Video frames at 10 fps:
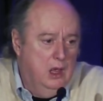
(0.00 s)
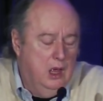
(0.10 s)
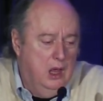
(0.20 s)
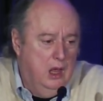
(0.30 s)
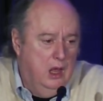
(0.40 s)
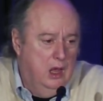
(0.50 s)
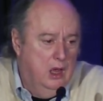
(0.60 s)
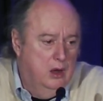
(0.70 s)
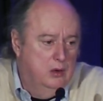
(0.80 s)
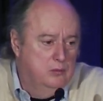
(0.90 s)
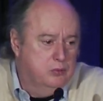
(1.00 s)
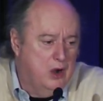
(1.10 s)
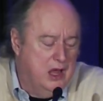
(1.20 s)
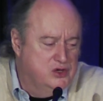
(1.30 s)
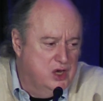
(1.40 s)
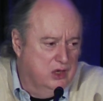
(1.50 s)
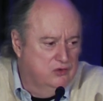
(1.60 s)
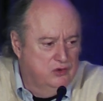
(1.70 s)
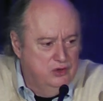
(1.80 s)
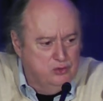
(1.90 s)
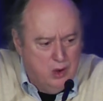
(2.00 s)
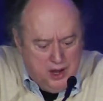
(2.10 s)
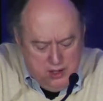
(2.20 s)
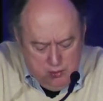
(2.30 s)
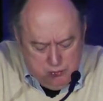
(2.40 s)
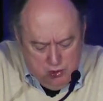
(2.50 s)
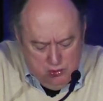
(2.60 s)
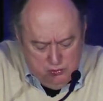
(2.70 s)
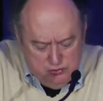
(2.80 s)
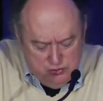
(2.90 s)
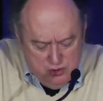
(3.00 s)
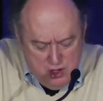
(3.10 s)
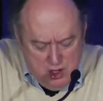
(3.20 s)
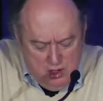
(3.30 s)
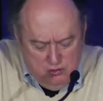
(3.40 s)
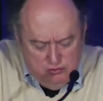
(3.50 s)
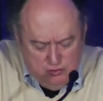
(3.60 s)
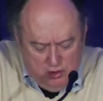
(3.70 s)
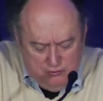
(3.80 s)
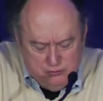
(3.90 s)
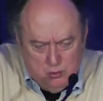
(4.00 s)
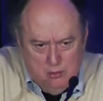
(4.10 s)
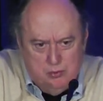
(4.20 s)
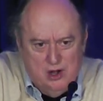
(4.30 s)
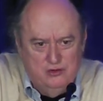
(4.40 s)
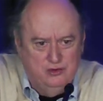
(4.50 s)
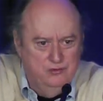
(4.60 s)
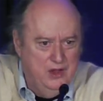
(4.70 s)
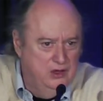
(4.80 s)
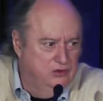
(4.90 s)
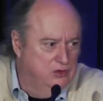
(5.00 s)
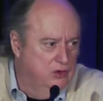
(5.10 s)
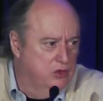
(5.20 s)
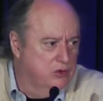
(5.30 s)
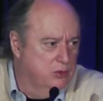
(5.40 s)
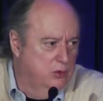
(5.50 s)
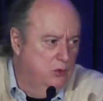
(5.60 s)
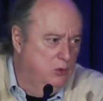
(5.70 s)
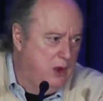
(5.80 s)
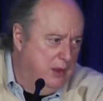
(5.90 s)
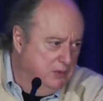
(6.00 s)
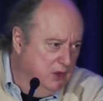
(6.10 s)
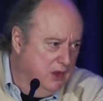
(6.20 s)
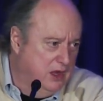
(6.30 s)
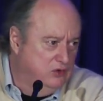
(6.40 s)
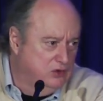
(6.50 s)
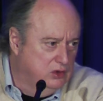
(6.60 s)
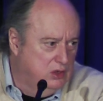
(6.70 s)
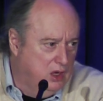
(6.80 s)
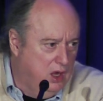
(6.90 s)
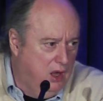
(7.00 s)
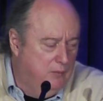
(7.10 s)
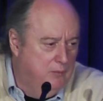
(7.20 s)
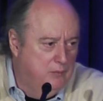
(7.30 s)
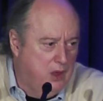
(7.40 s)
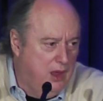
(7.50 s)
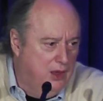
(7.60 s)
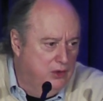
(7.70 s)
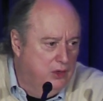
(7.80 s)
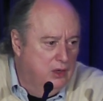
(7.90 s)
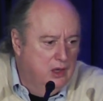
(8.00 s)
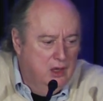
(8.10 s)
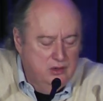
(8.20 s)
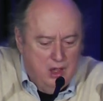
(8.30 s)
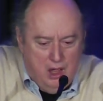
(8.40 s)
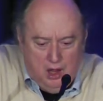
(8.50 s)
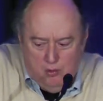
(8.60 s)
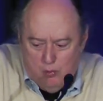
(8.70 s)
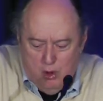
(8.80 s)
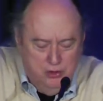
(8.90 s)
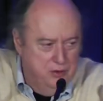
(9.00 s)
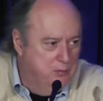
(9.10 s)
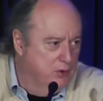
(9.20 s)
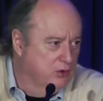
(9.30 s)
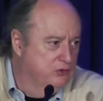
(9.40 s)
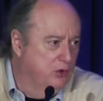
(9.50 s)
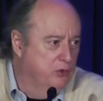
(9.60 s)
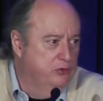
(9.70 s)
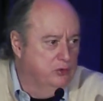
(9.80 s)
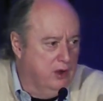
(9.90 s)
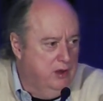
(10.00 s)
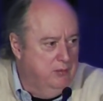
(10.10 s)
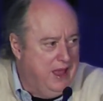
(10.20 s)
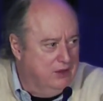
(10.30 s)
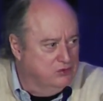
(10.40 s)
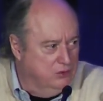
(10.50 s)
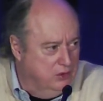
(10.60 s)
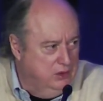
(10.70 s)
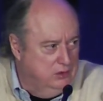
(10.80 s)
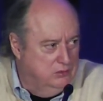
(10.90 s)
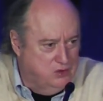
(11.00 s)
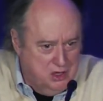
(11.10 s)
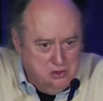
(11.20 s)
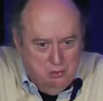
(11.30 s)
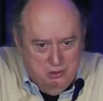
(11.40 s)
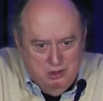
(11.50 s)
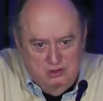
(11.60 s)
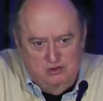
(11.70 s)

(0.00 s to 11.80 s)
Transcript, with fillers: uh, projects that try and approach software preservation through emulation. Um, uh, uh, Rothenberg's old dream actually genuinely